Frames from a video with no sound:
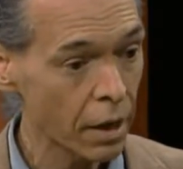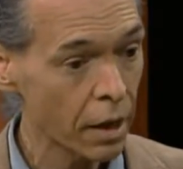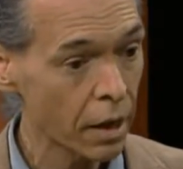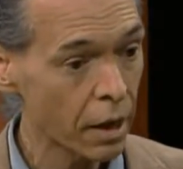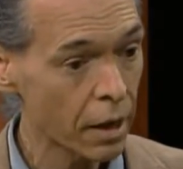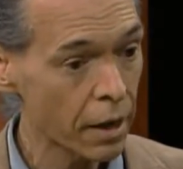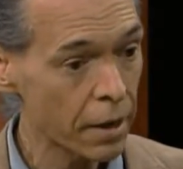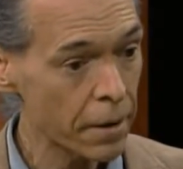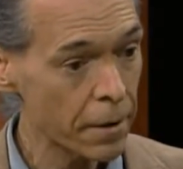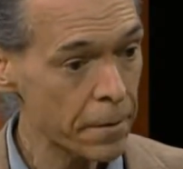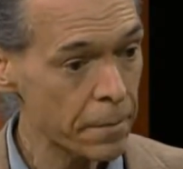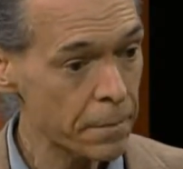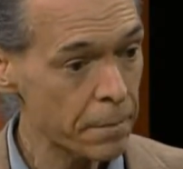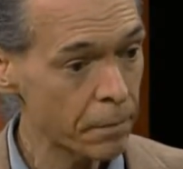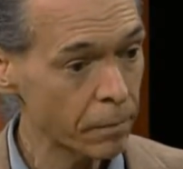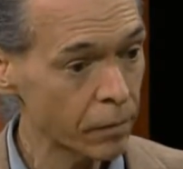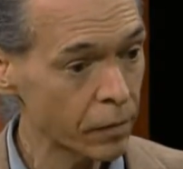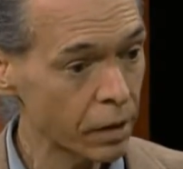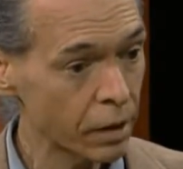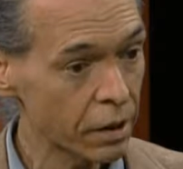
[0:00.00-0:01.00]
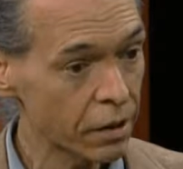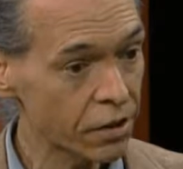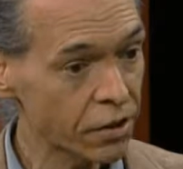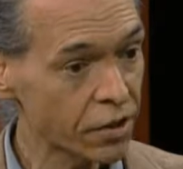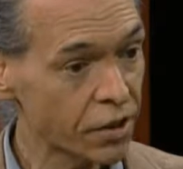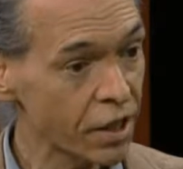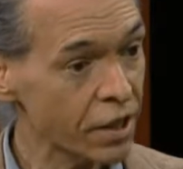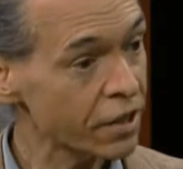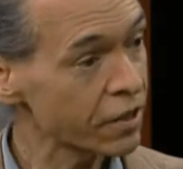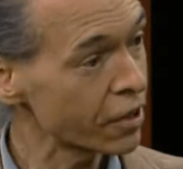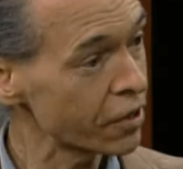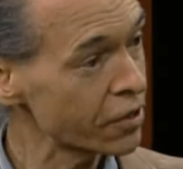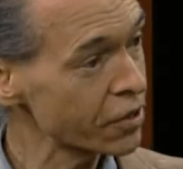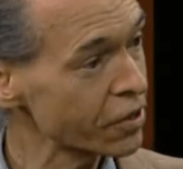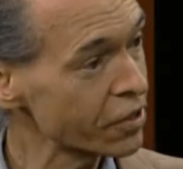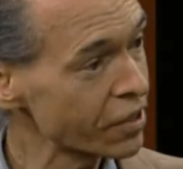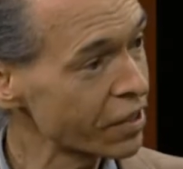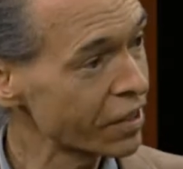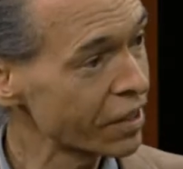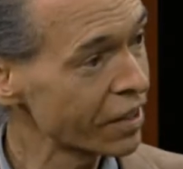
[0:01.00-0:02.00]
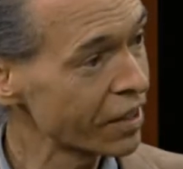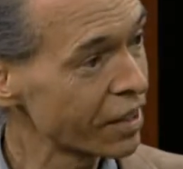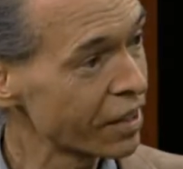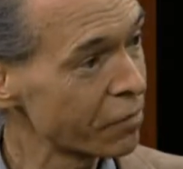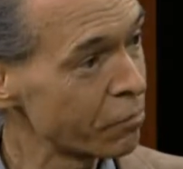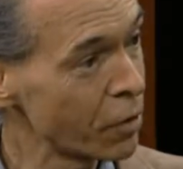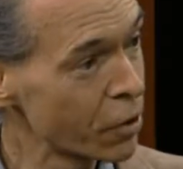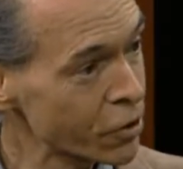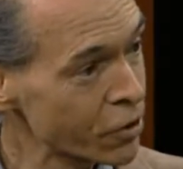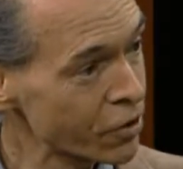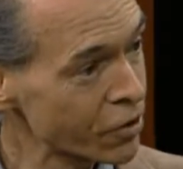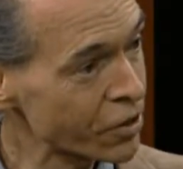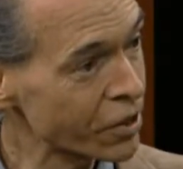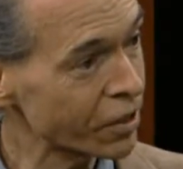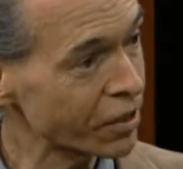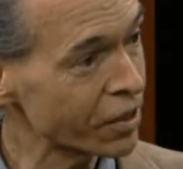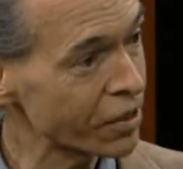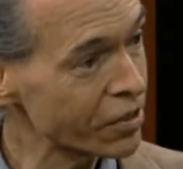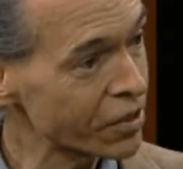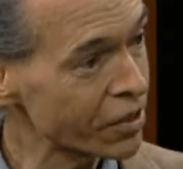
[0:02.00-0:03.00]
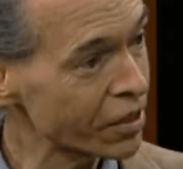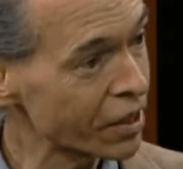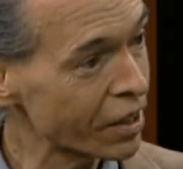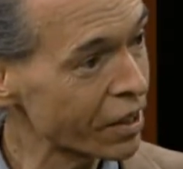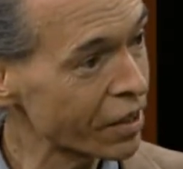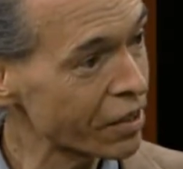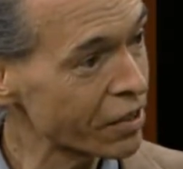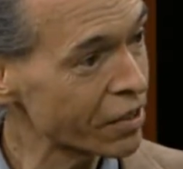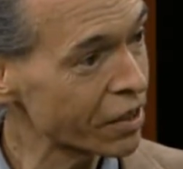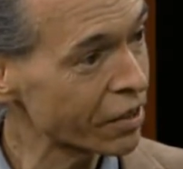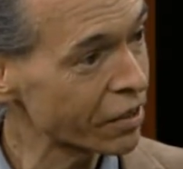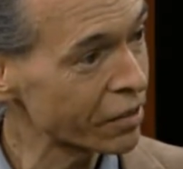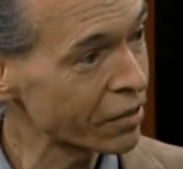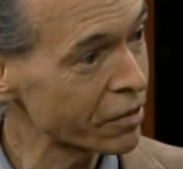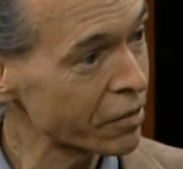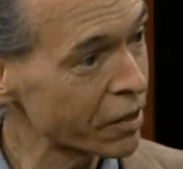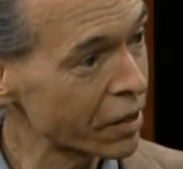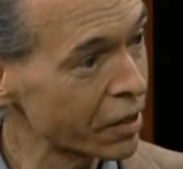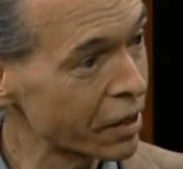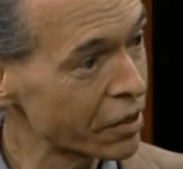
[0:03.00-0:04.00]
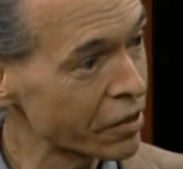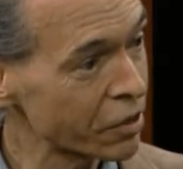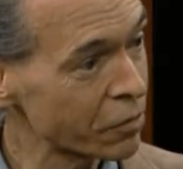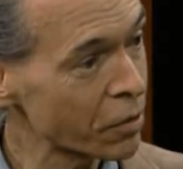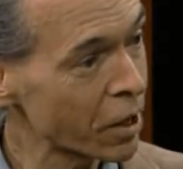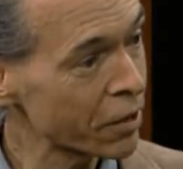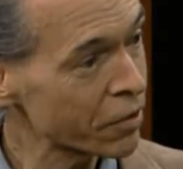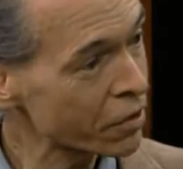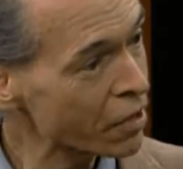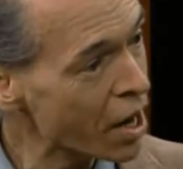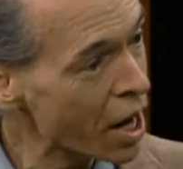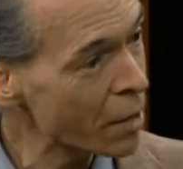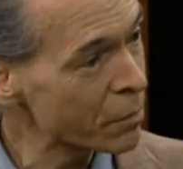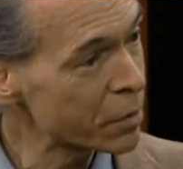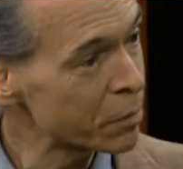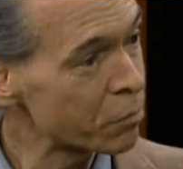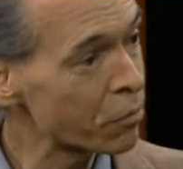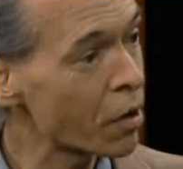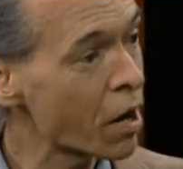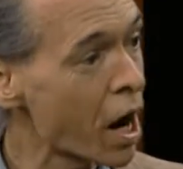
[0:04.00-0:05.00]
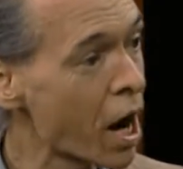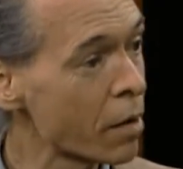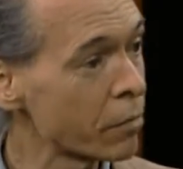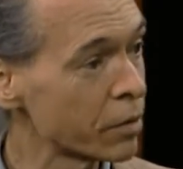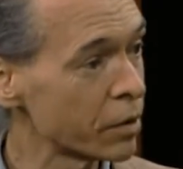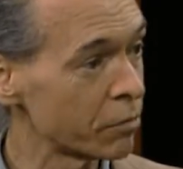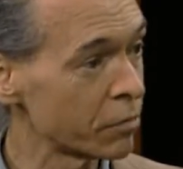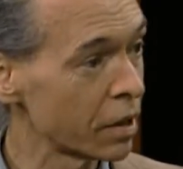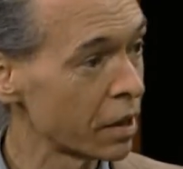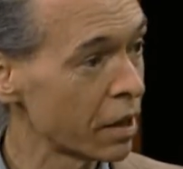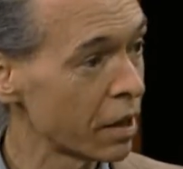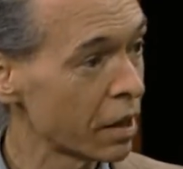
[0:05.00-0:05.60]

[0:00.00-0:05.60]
motion sickness is a rather common problem